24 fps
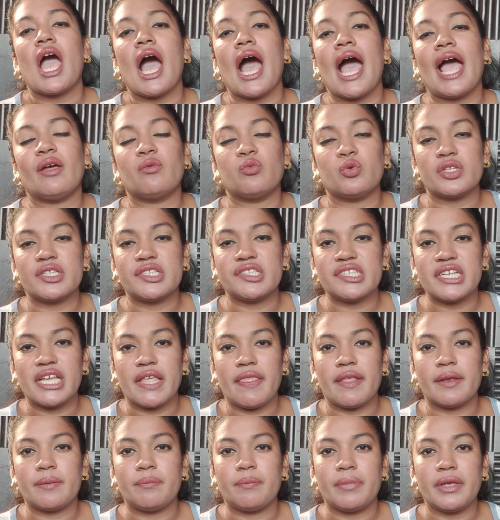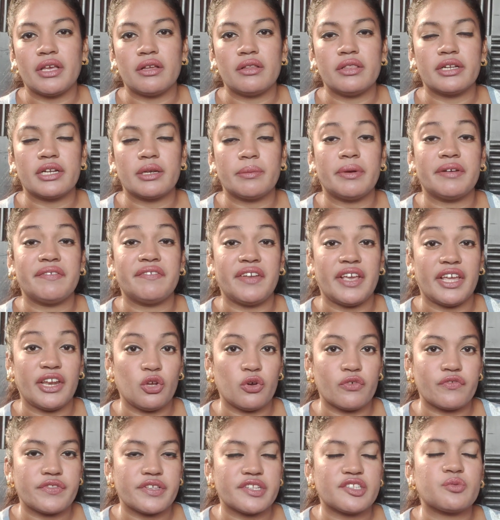i would say that be a little bit
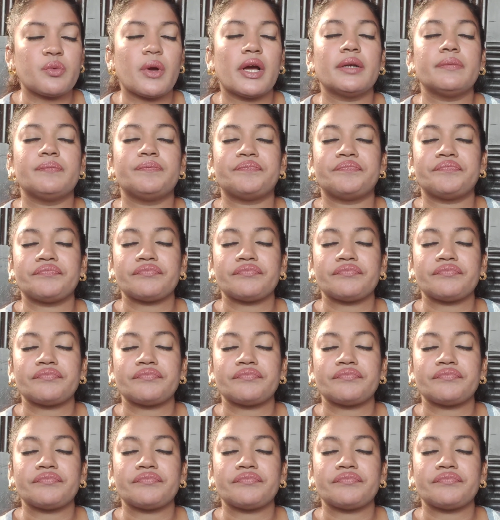wary of this one